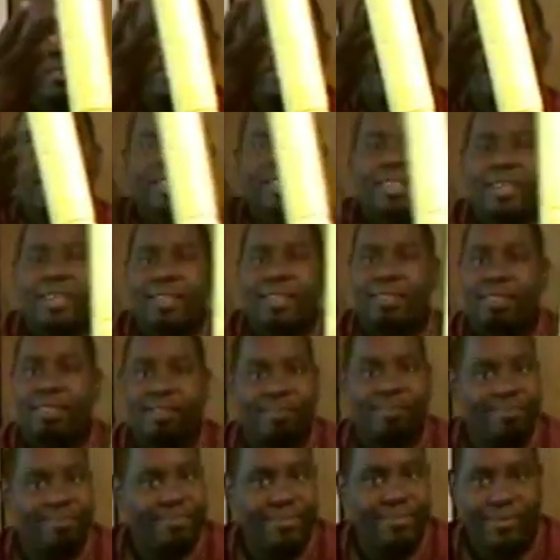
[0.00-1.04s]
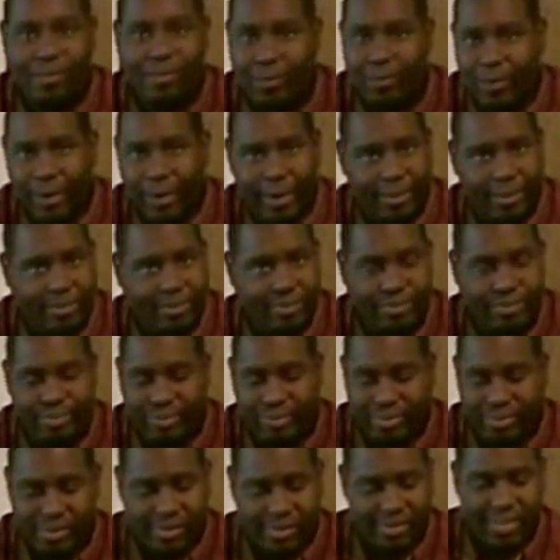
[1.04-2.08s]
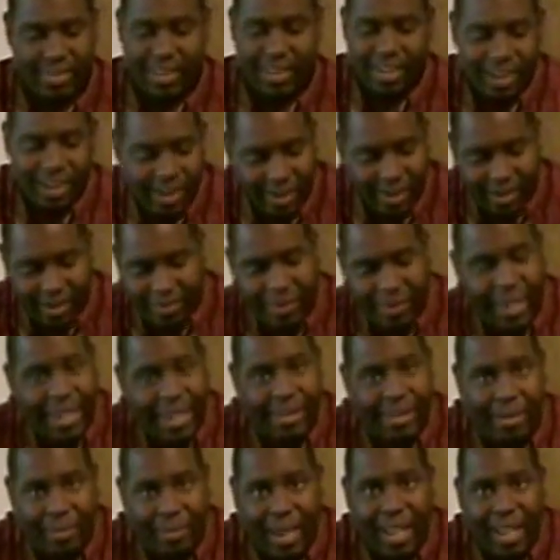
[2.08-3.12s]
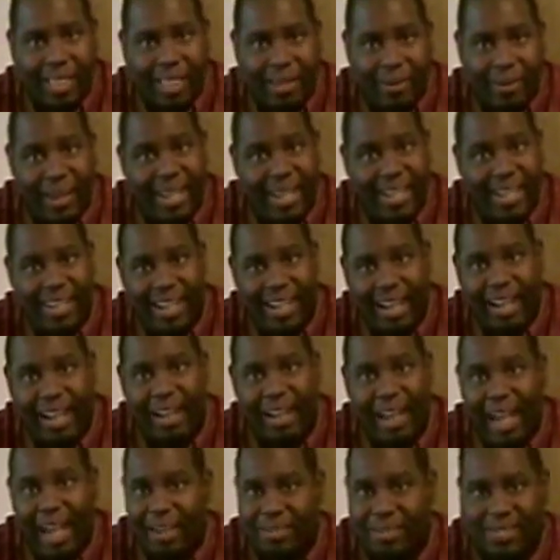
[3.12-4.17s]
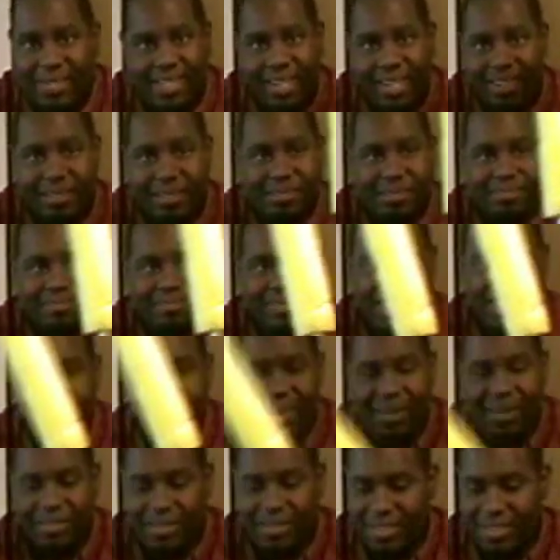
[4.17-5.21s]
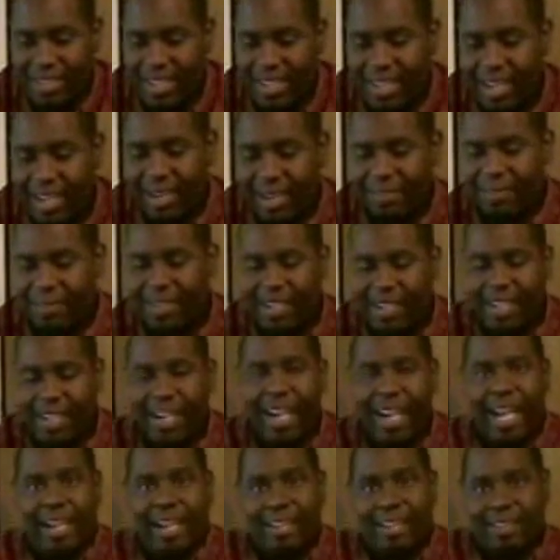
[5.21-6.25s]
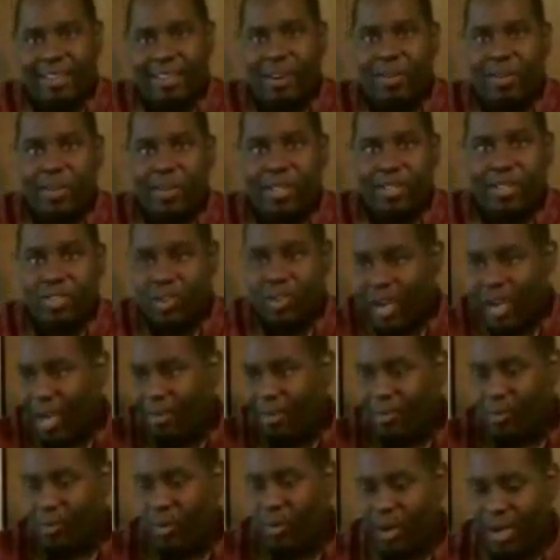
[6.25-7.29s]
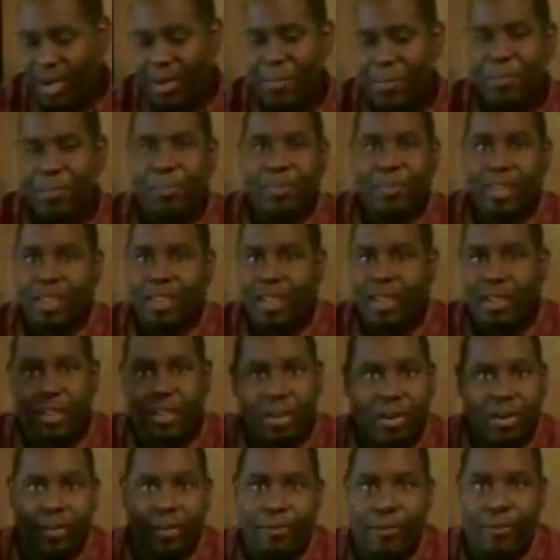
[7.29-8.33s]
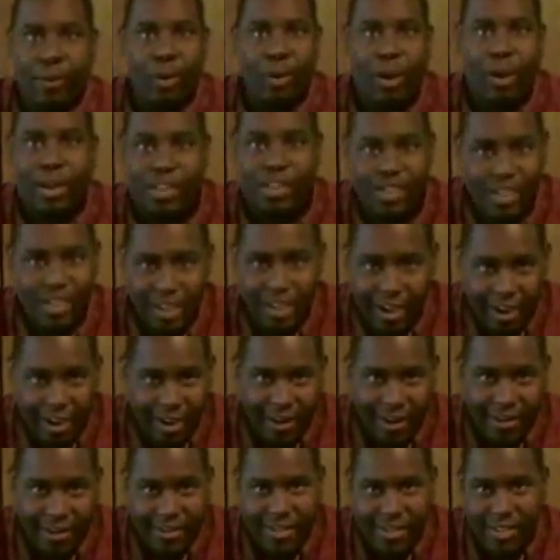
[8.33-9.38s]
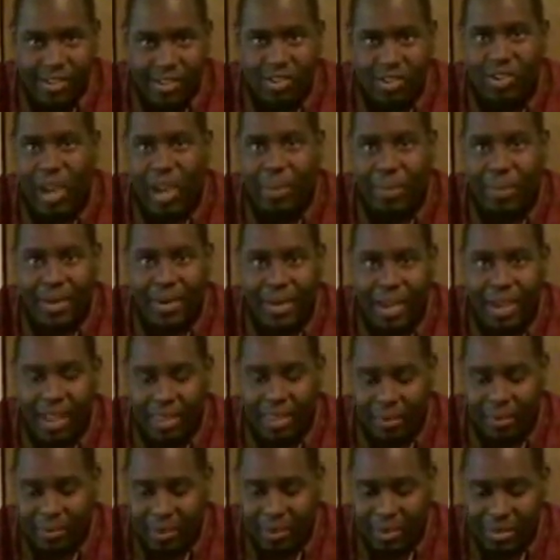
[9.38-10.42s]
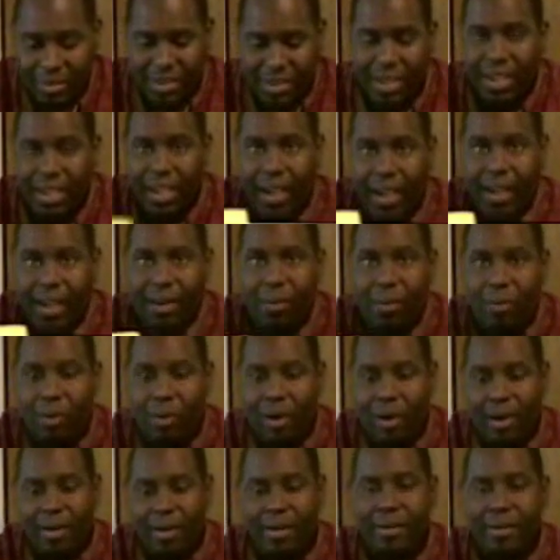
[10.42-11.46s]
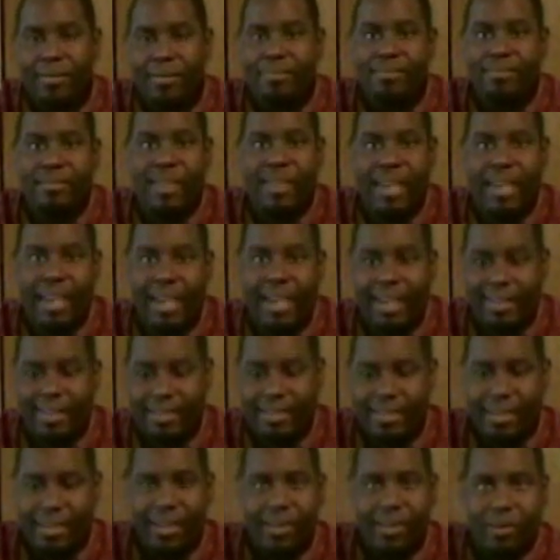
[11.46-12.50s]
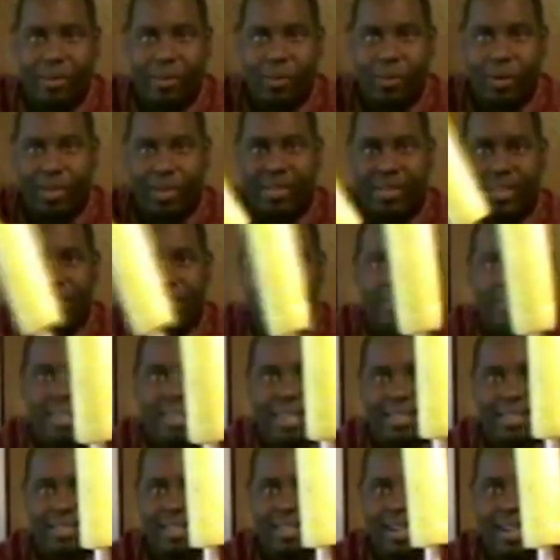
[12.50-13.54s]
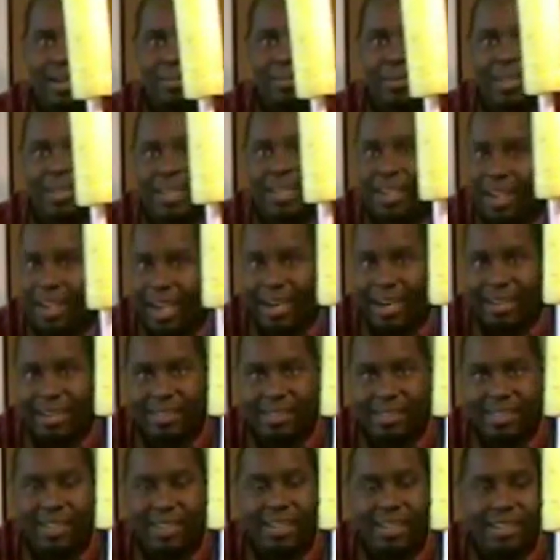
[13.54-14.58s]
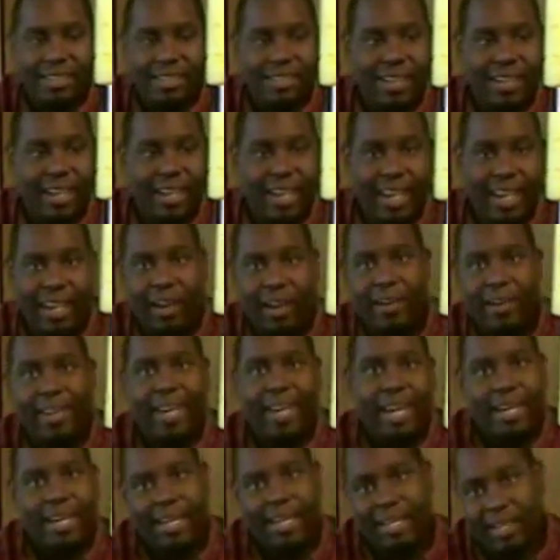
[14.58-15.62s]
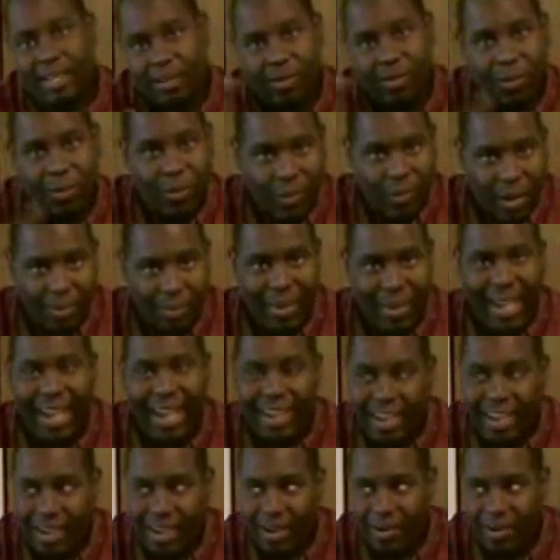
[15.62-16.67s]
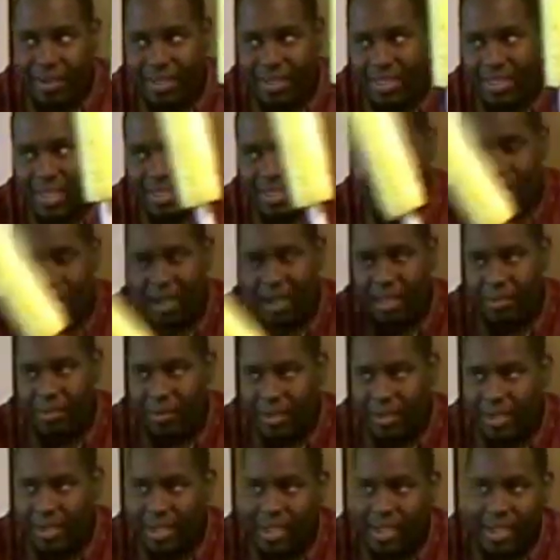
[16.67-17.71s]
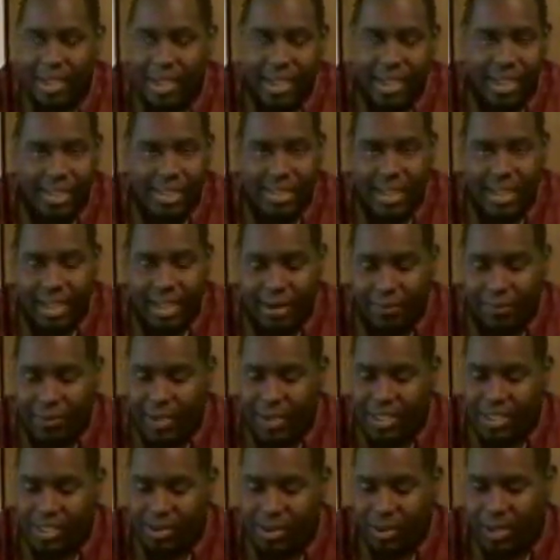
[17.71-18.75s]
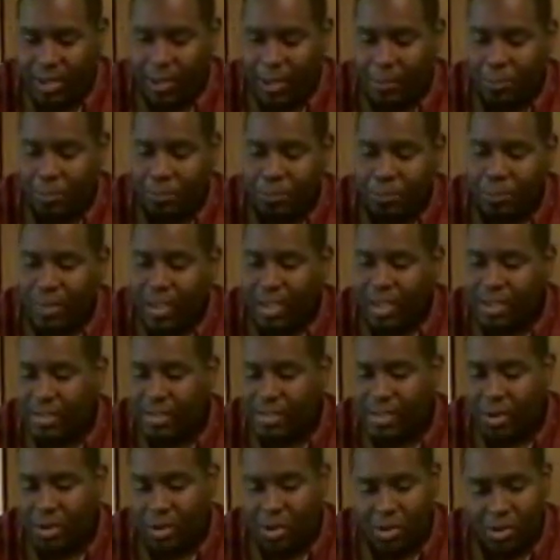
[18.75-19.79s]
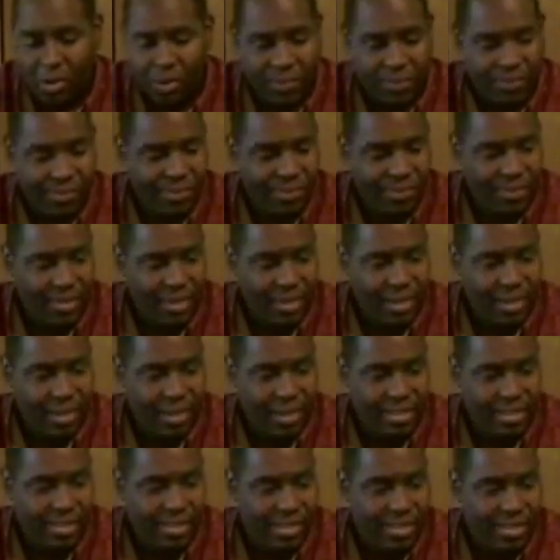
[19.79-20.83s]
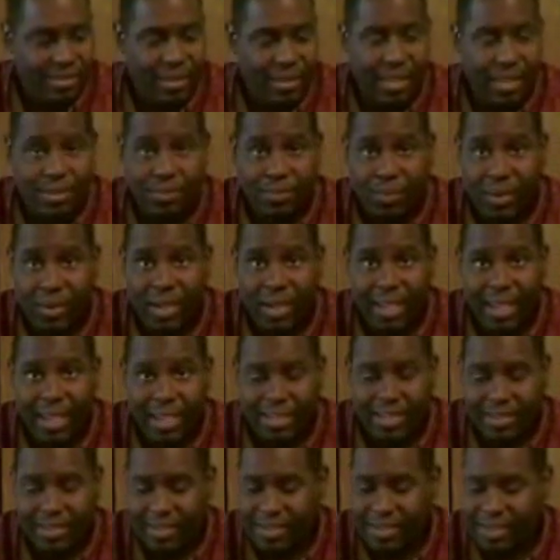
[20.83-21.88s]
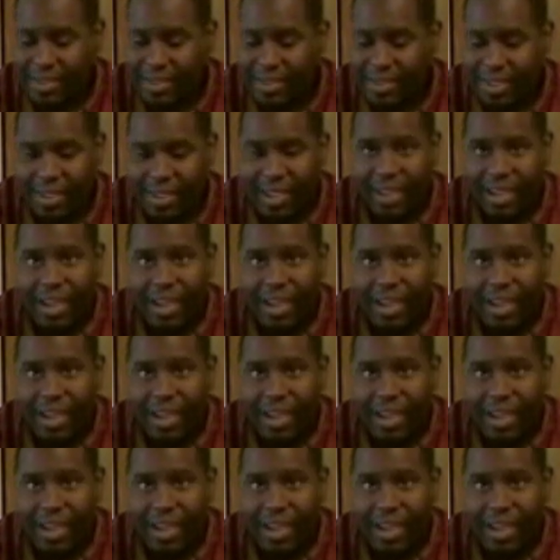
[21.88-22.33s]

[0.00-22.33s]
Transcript: see this from, oh man, a mile away. I've seen him, stand up. I can go and drop one, go 400 yards, drop another one in the water, and once it stands up, I can see it and say, hey, okay, I need to go run back and go check the other one. It's got a fish on it. So, it's pretty interesting,